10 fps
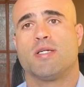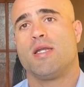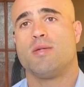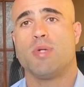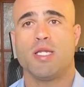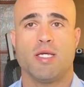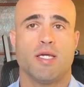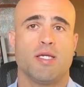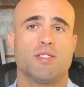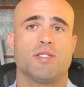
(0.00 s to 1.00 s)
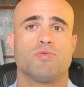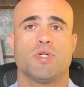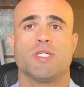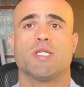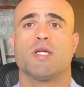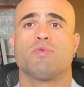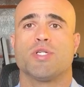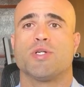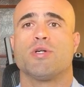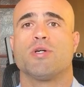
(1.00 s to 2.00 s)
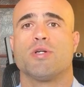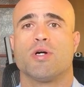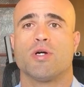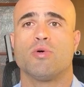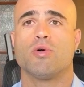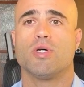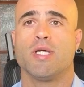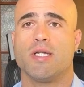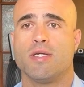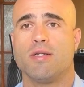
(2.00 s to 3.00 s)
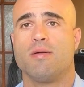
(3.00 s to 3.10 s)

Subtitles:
And in many cases, risk and return are correlated.